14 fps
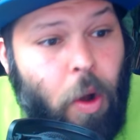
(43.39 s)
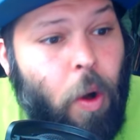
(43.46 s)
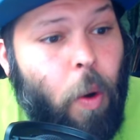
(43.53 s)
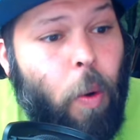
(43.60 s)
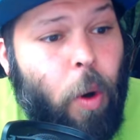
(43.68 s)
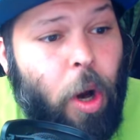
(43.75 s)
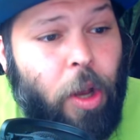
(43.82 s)

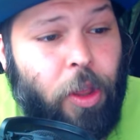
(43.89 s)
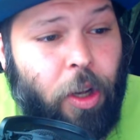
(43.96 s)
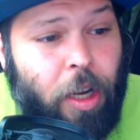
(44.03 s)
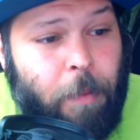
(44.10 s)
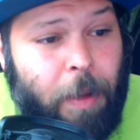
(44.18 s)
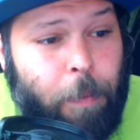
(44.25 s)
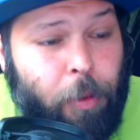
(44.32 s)
or they're going
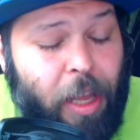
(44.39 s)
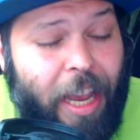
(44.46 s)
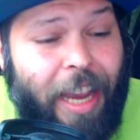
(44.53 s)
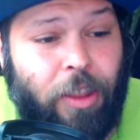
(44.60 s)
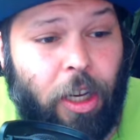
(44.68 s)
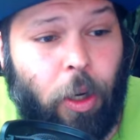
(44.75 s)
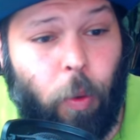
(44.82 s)
to be
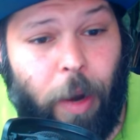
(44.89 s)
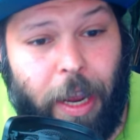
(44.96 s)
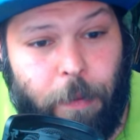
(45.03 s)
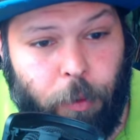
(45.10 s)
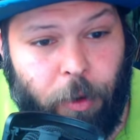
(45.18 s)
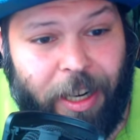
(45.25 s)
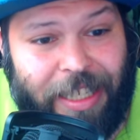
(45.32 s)
playing the
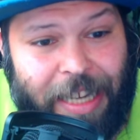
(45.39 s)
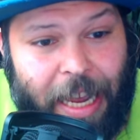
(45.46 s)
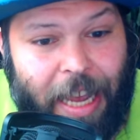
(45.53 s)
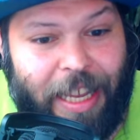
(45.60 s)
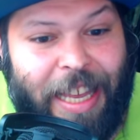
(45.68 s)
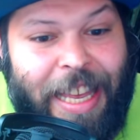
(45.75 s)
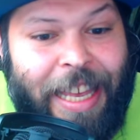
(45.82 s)
Grand Prix attack.